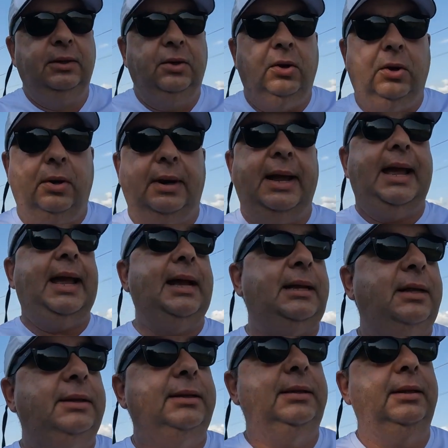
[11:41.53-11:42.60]
or
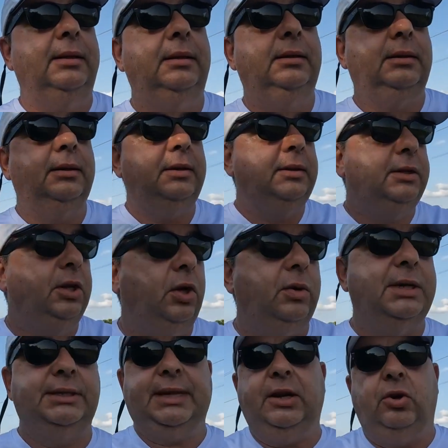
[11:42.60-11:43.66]
act,
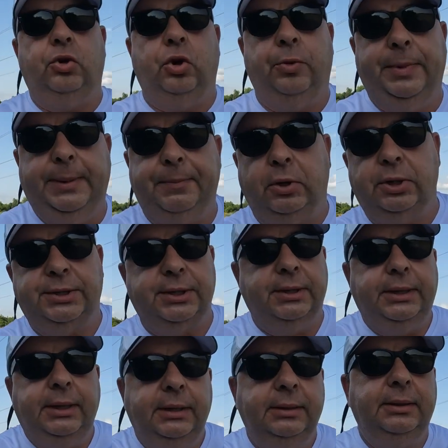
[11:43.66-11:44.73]
because they don't know me
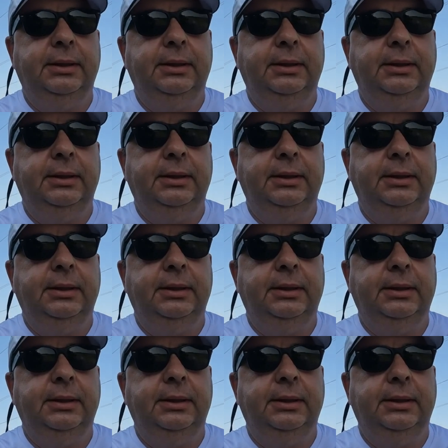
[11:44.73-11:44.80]
personally,